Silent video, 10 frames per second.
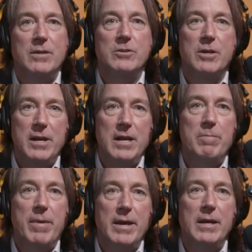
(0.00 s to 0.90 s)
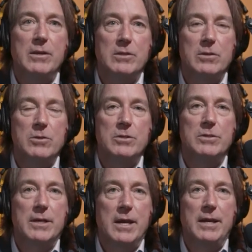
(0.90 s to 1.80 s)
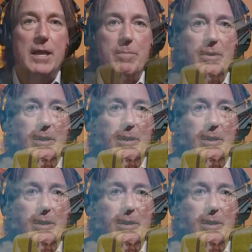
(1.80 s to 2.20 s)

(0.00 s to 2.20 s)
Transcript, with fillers: So you need banking solutions that can keep